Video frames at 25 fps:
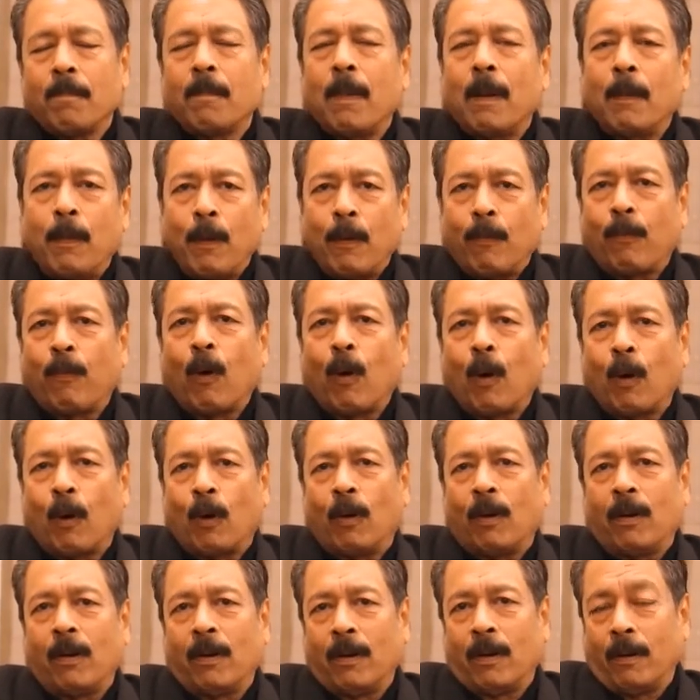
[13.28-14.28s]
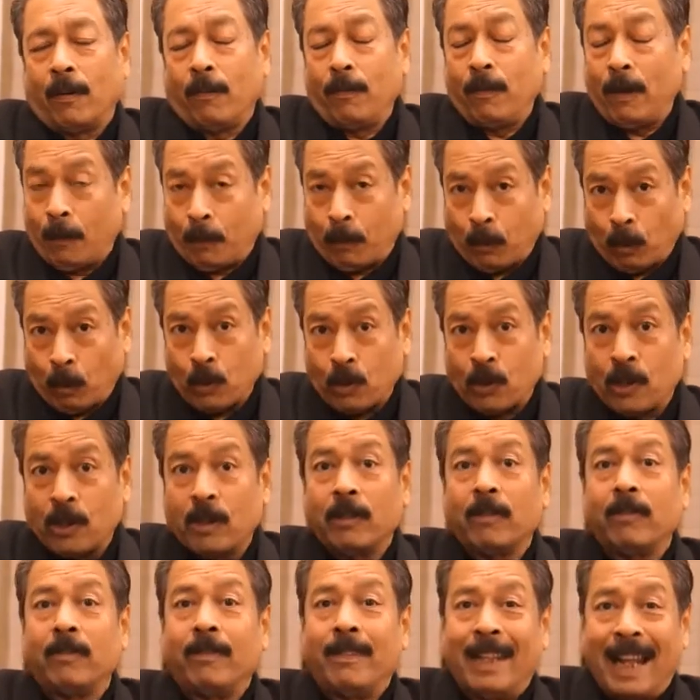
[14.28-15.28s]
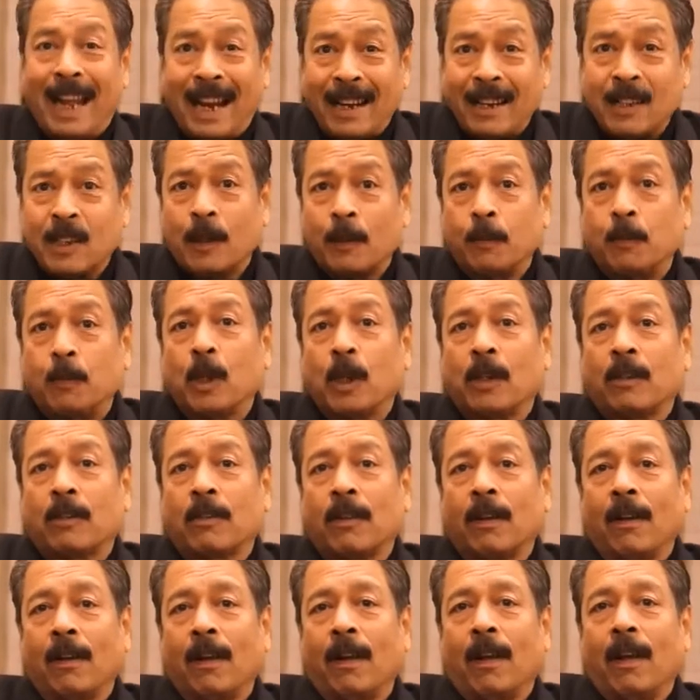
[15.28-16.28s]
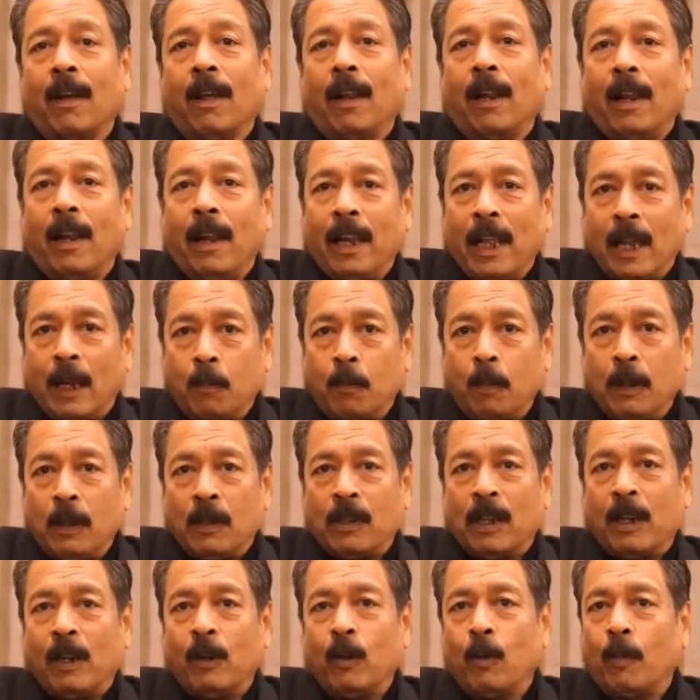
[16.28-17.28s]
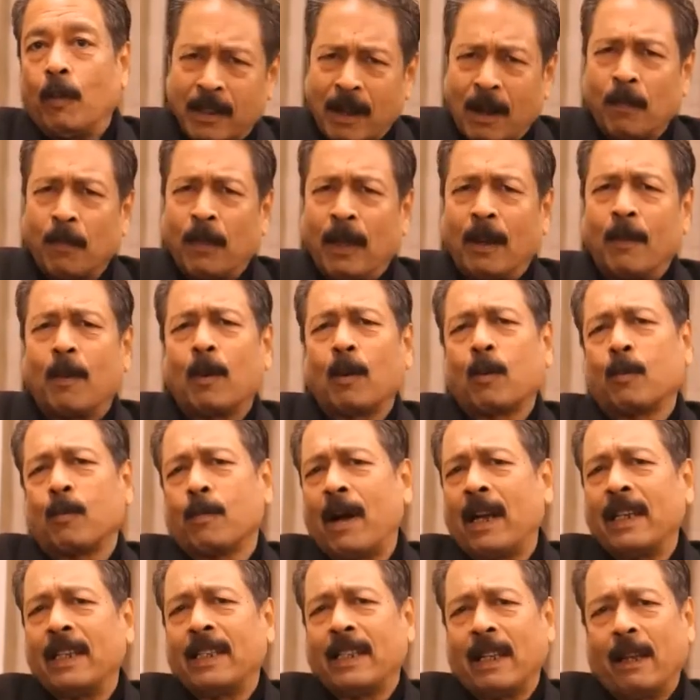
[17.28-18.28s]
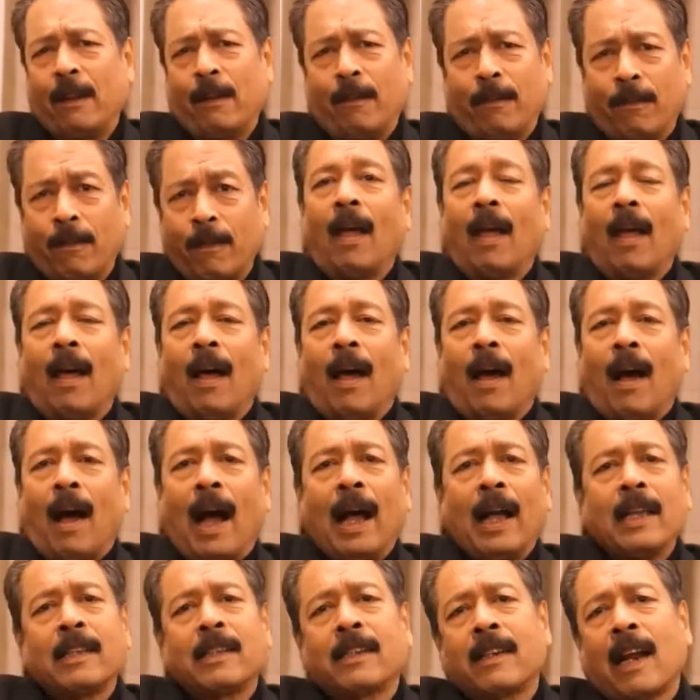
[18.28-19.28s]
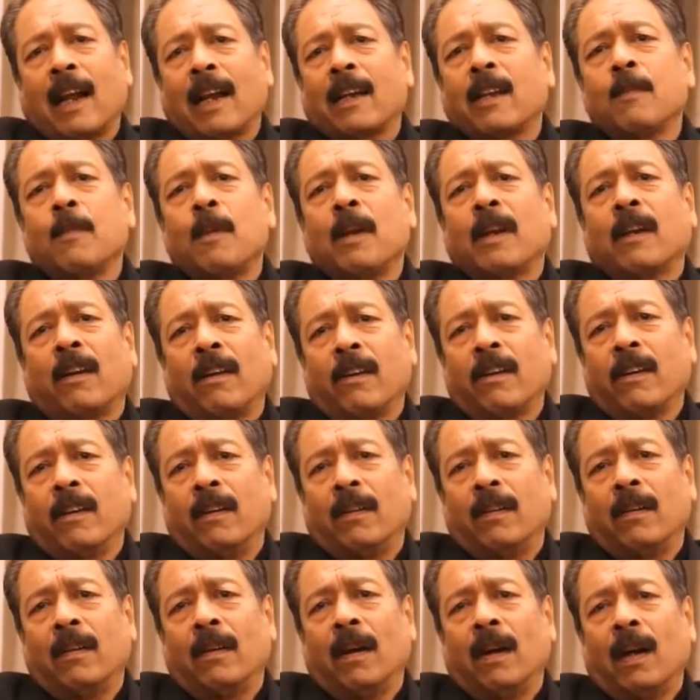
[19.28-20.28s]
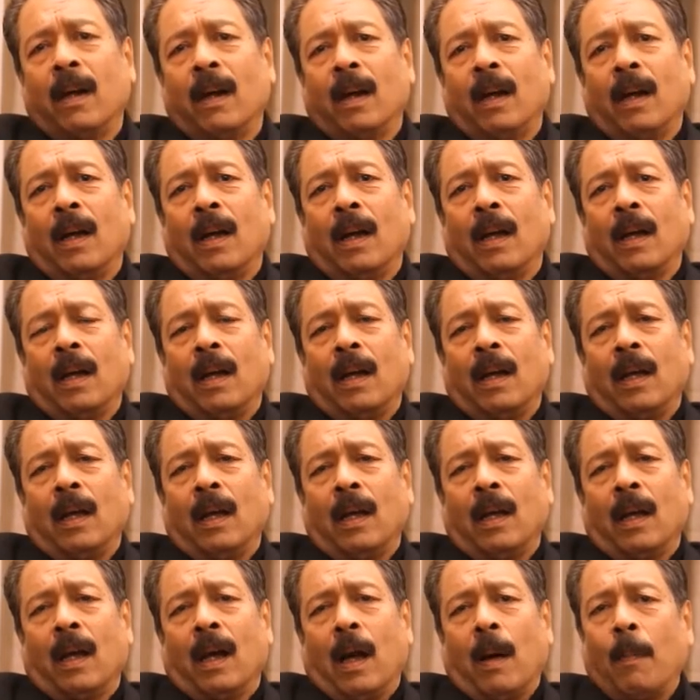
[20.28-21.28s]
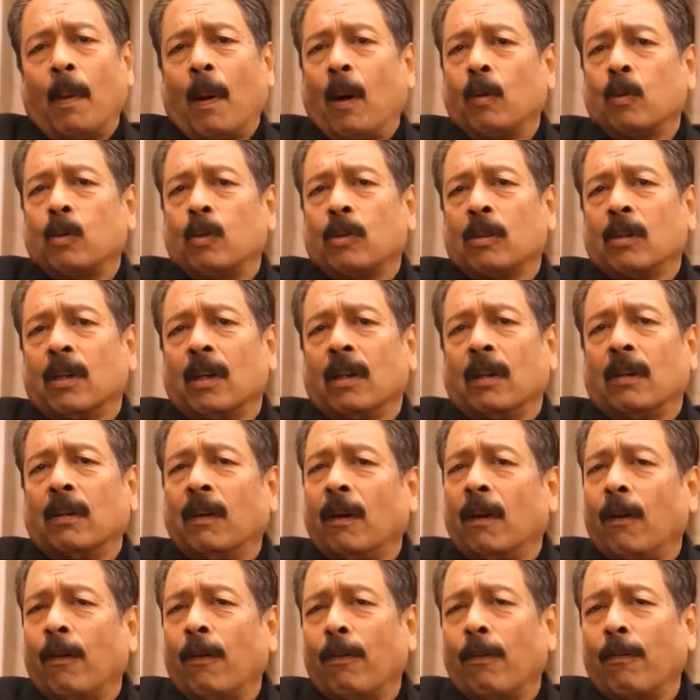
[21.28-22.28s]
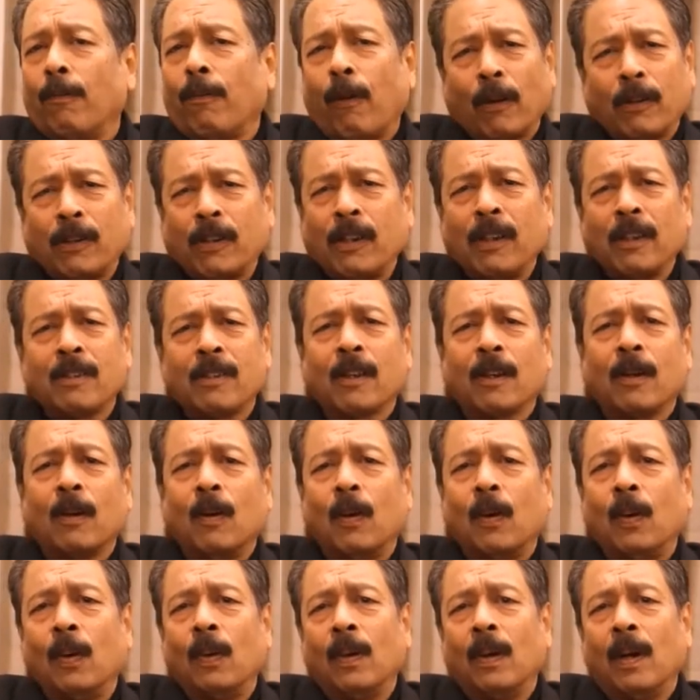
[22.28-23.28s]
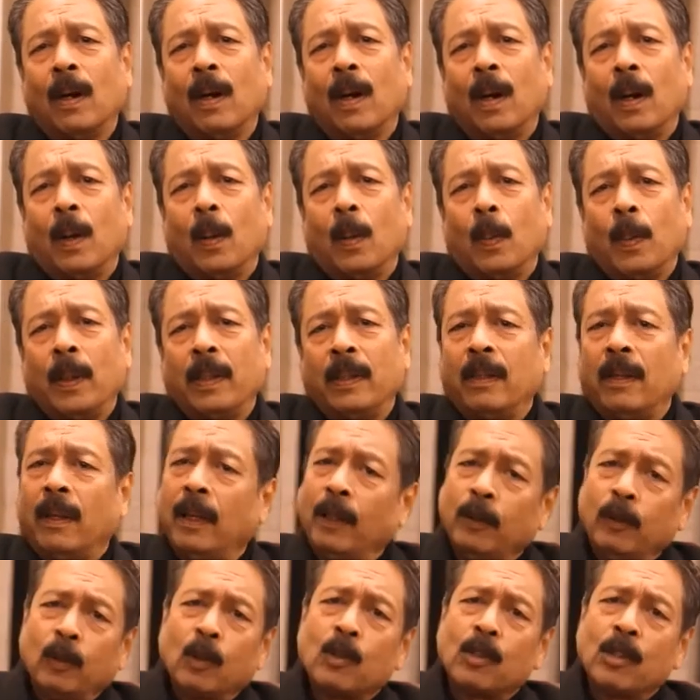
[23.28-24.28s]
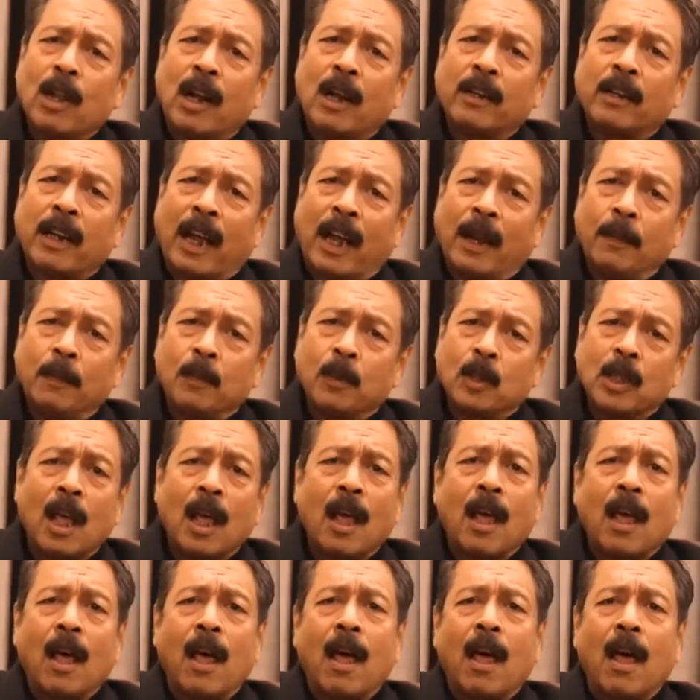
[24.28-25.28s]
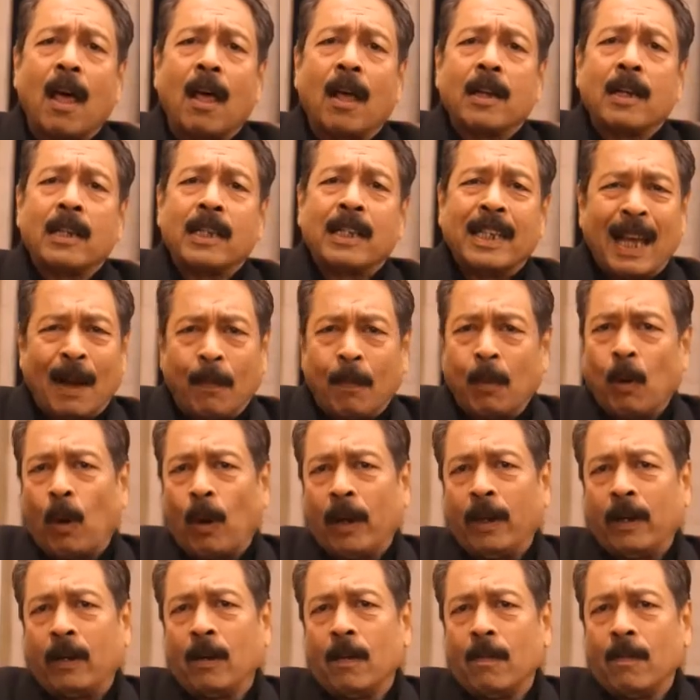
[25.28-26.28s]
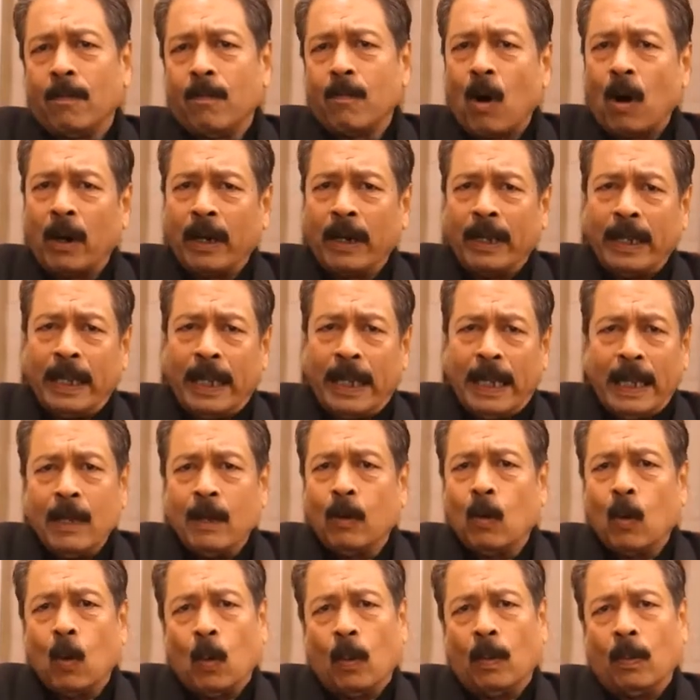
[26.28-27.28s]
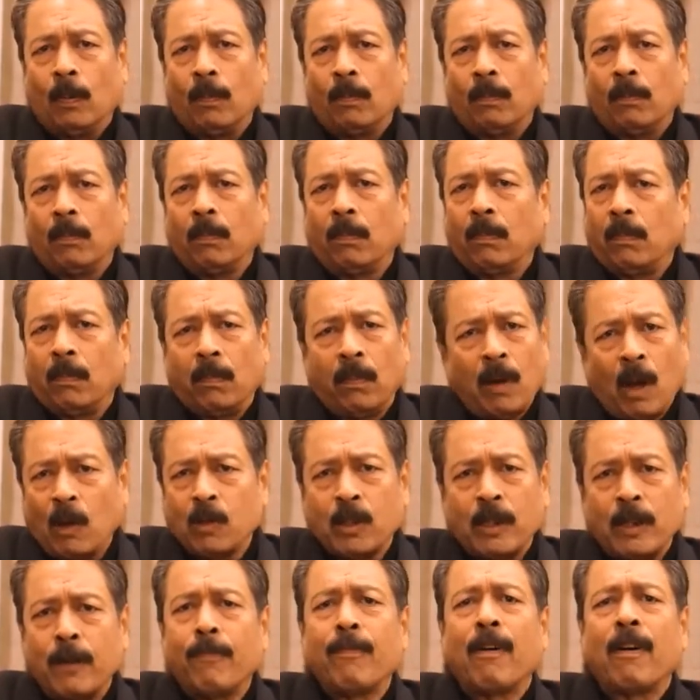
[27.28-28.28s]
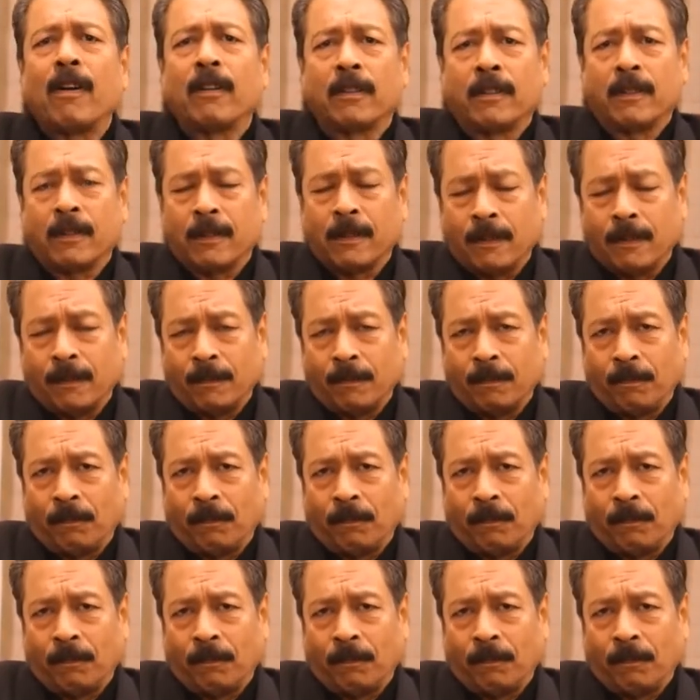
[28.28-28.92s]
But before we approach that subject, let me tell you something about myself. I started my career about uh, forty years ago with the Hindustan Times tabloid Morning Echo. Now it's defunct.